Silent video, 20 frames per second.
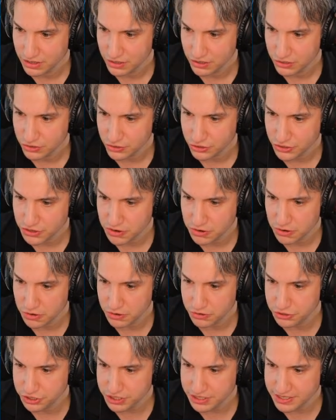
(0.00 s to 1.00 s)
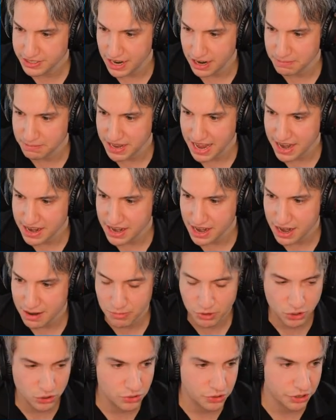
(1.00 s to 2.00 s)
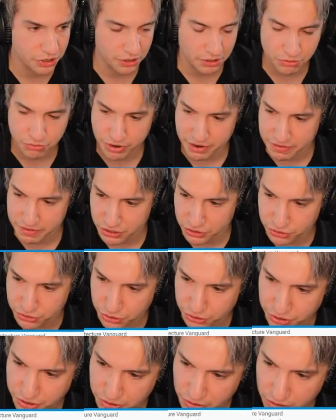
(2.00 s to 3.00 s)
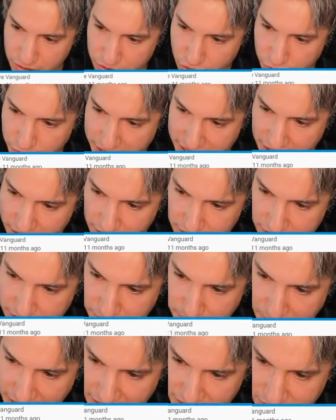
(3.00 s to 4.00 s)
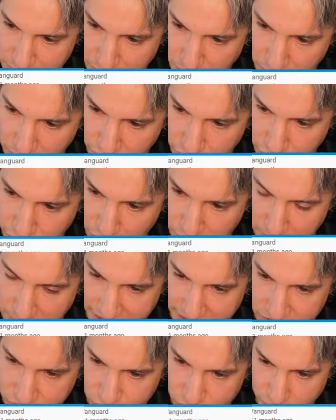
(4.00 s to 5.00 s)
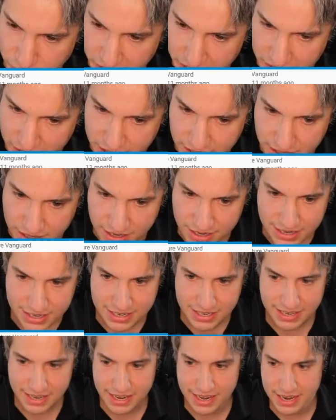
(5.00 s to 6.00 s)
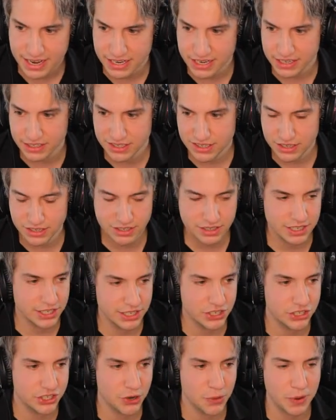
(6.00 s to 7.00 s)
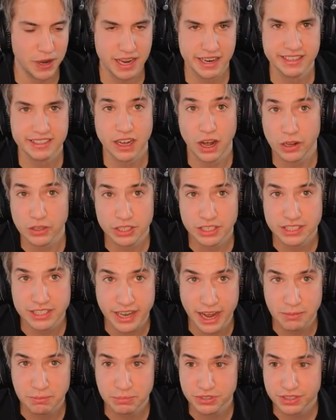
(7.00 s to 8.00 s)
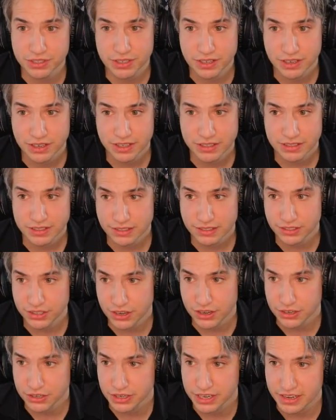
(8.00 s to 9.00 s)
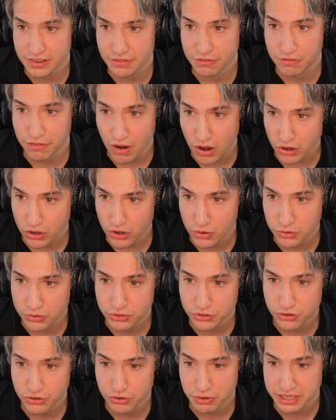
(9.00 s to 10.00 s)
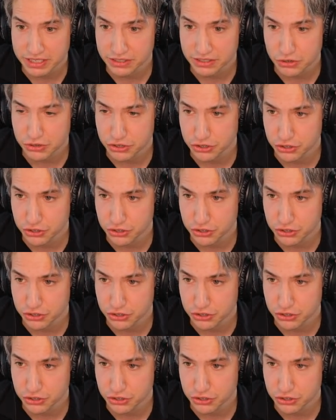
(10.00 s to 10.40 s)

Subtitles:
So just type that name on Google, Revit tutorial, create a customizable door plan swing, and it showcases all the steps that you can follow to create such